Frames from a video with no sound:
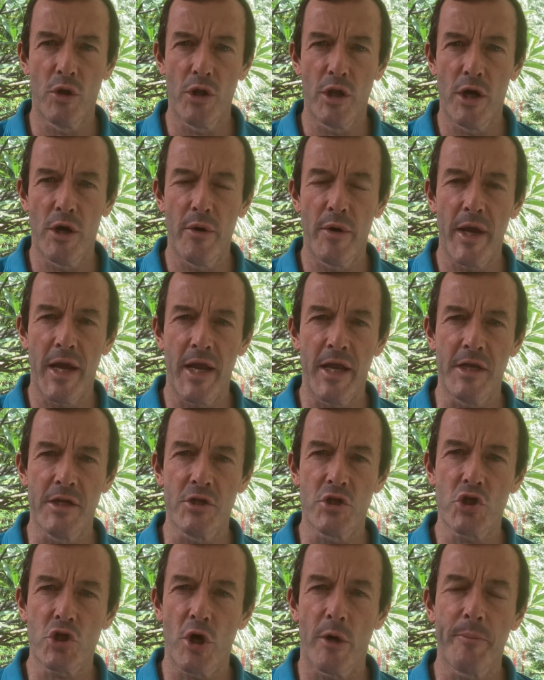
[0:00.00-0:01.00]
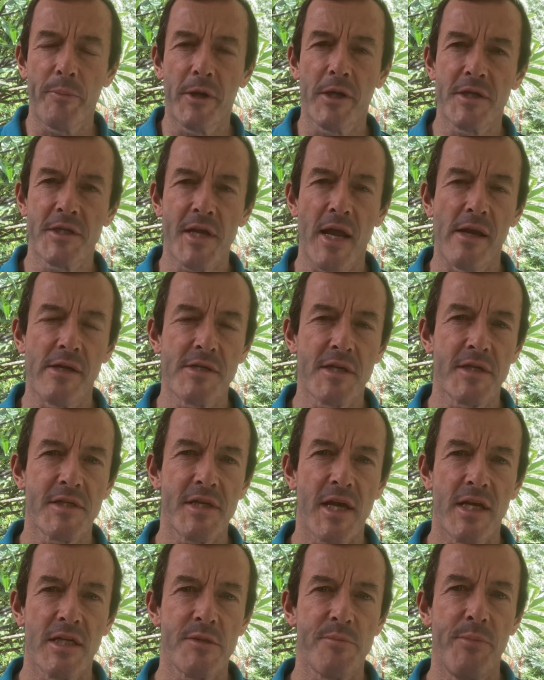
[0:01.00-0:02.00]
lower-end shopping centers
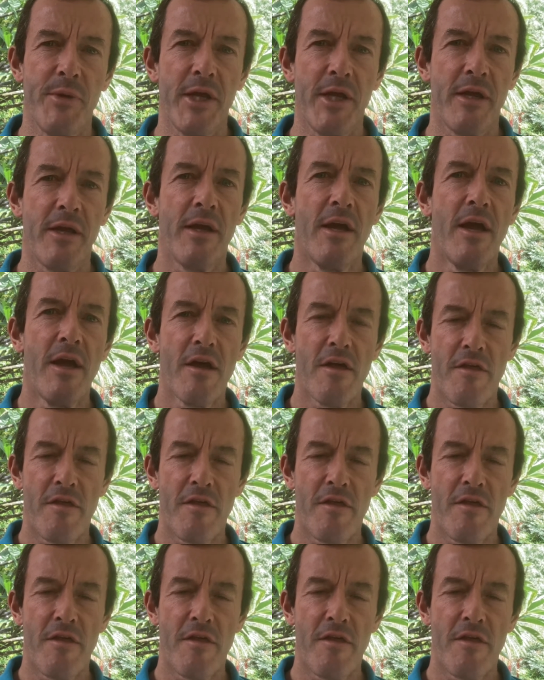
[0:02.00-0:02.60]
as being